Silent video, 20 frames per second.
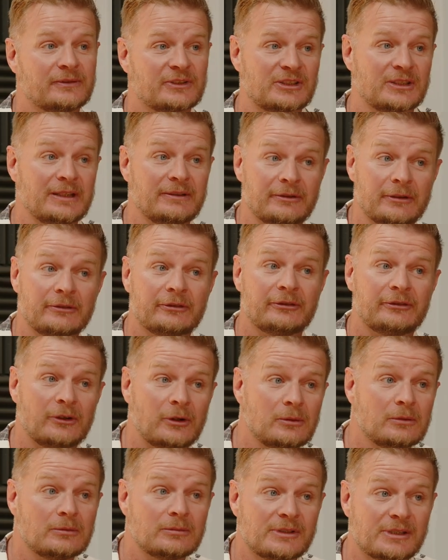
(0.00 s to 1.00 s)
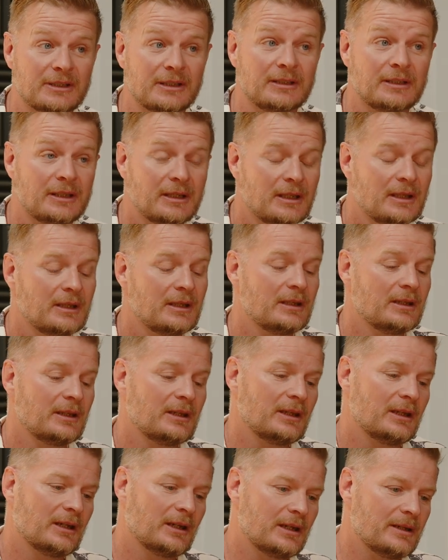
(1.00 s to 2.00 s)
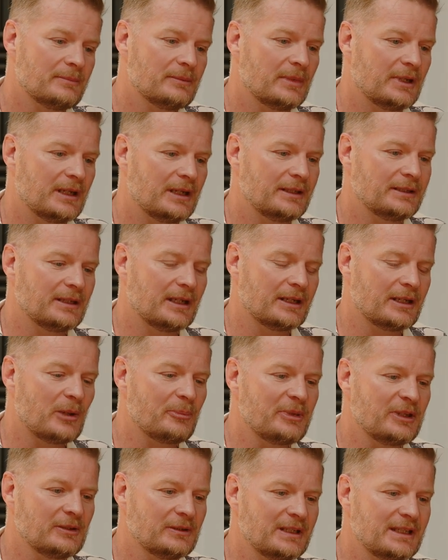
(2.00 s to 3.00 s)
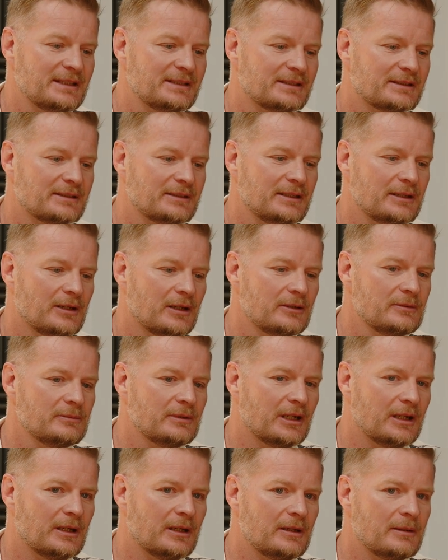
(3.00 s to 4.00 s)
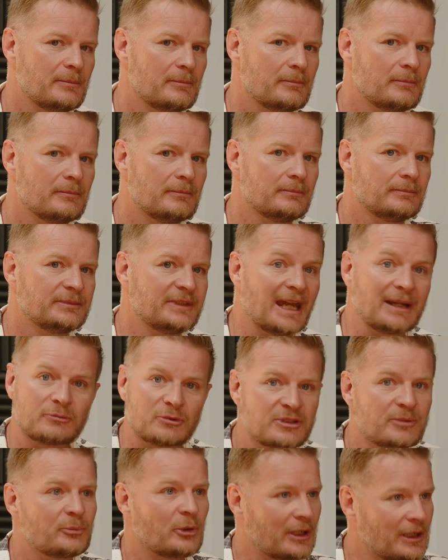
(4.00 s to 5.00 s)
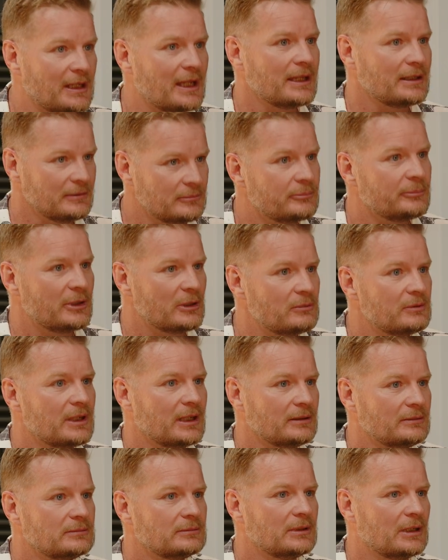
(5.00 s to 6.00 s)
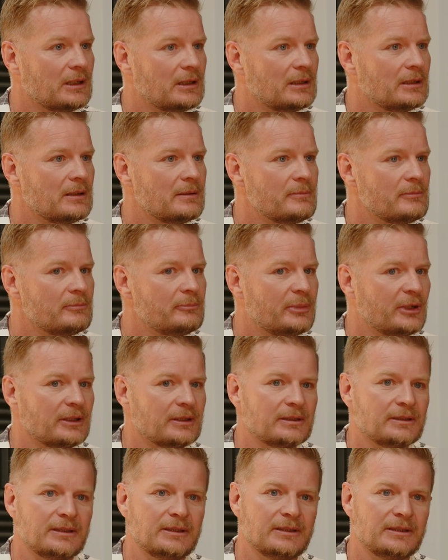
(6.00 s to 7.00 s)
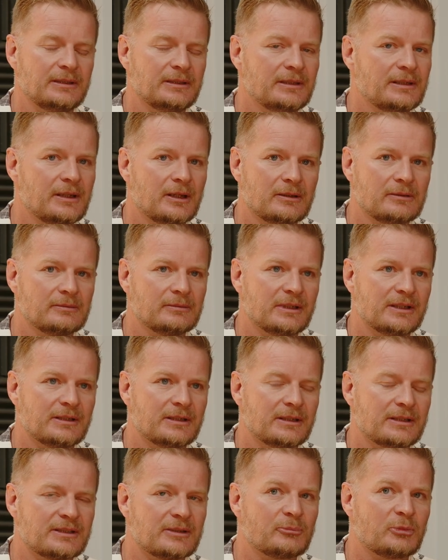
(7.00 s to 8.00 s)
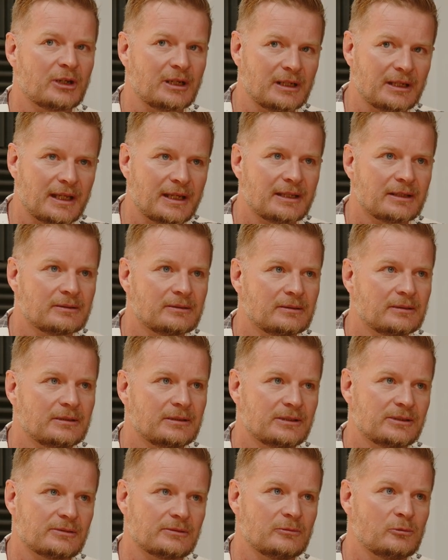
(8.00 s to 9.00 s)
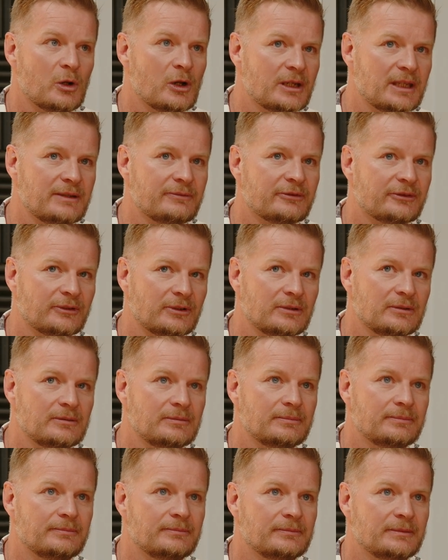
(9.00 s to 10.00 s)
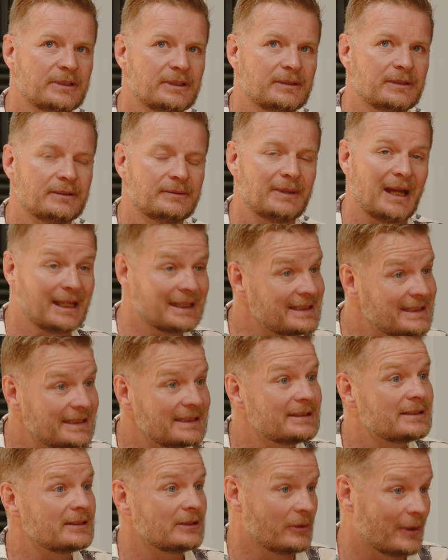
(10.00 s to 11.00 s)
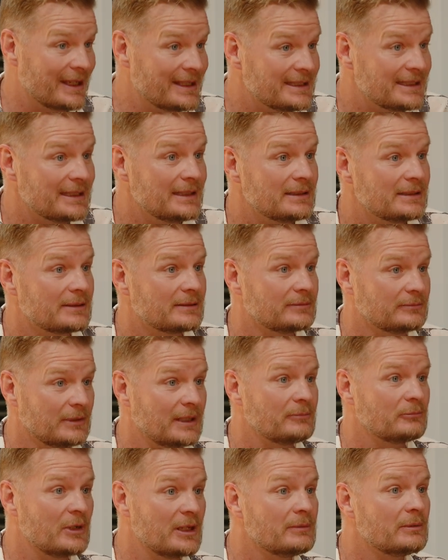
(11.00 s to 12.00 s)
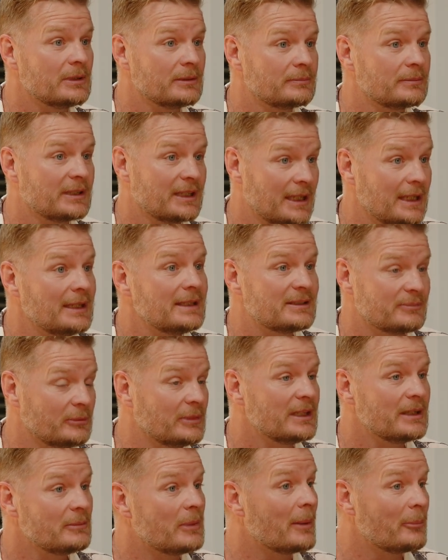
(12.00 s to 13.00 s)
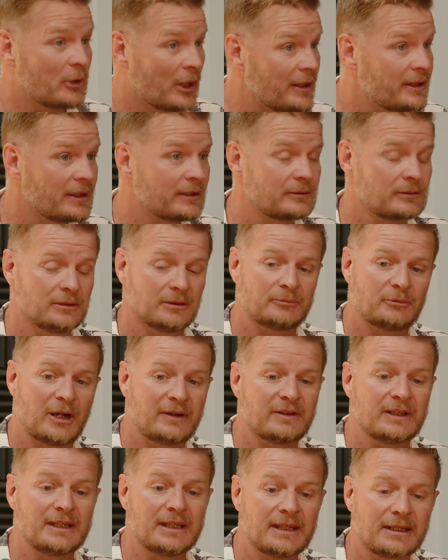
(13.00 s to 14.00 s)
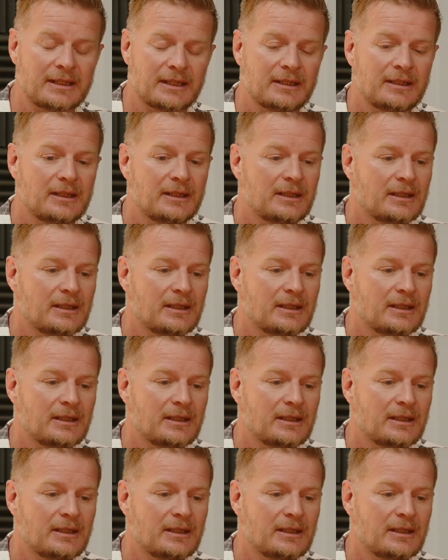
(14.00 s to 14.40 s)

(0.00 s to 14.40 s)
obviously, for Fords. And I'll be honest, Dad was a bricklayer, builder. But, as a bricklayer, sort of working through 80s, 90s, when we were kids, me and my brother, I've got a brother, Nick.